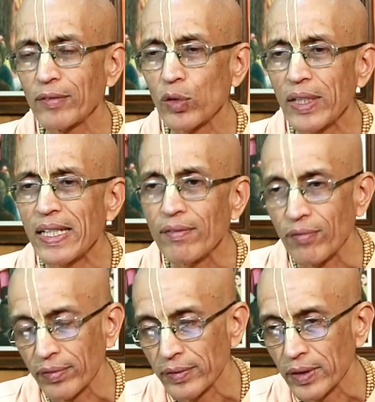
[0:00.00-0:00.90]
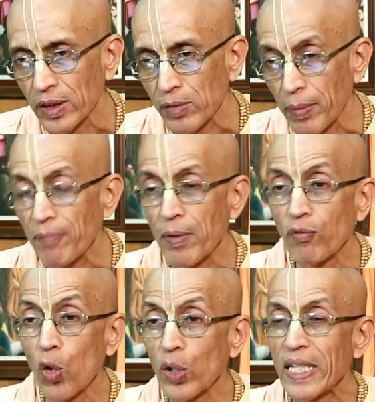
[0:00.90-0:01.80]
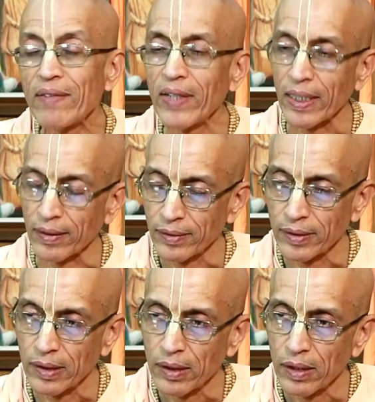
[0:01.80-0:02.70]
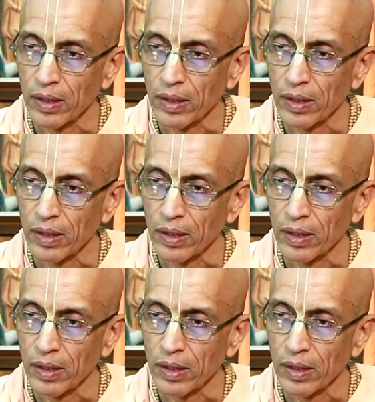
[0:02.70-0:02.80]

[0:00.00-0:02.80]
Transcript: have to leave, but before leaving,